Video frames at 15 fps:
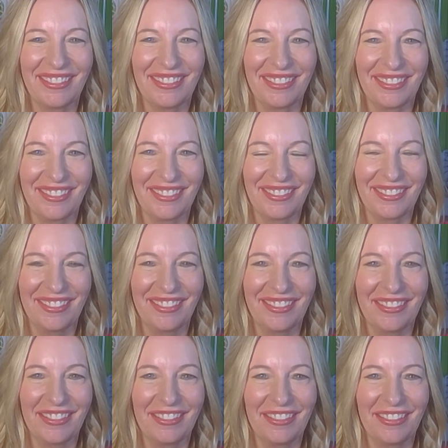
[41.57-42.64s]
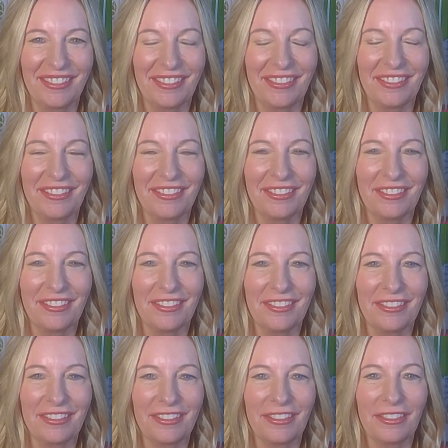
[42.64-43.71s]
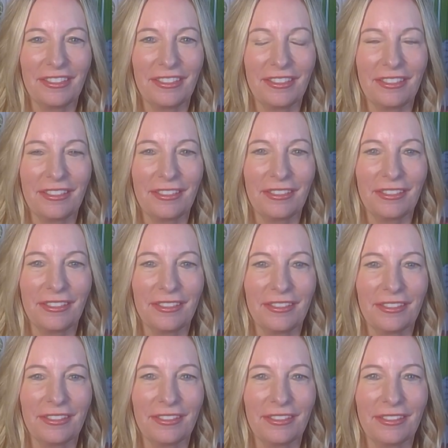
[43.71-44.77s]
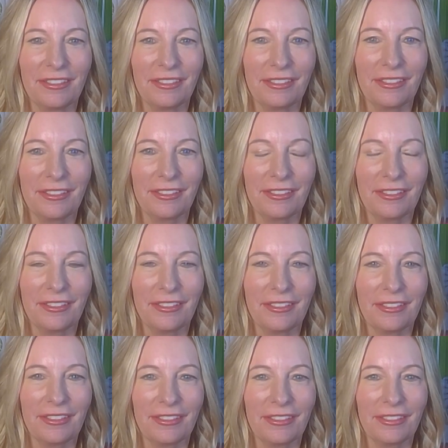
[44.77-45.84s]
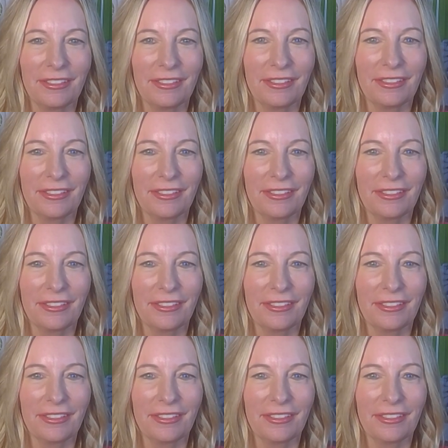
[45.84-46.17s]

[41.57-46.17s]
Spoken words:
(not speaking)